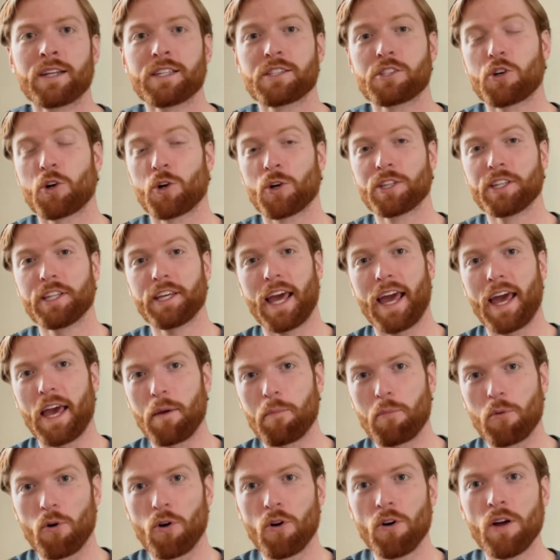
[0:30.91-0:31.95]
It's currently
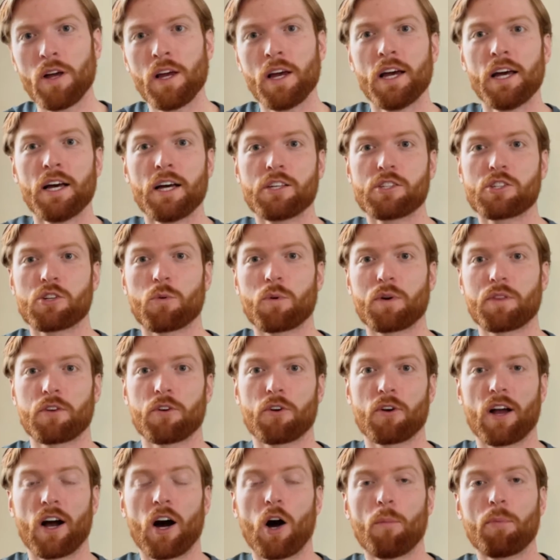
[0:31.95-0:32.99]
April. So with
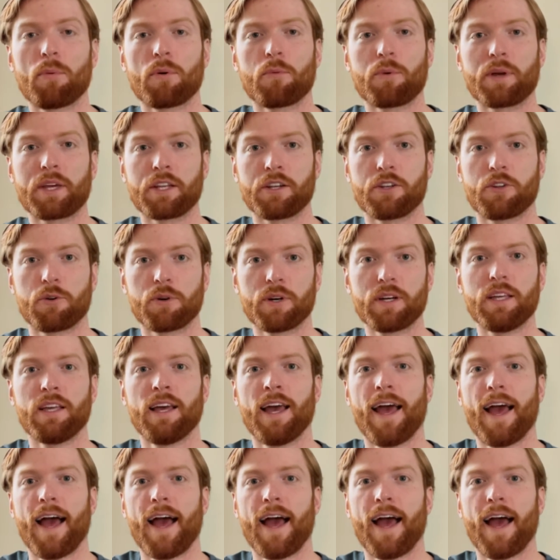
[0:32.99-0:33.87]
your help, we can do it.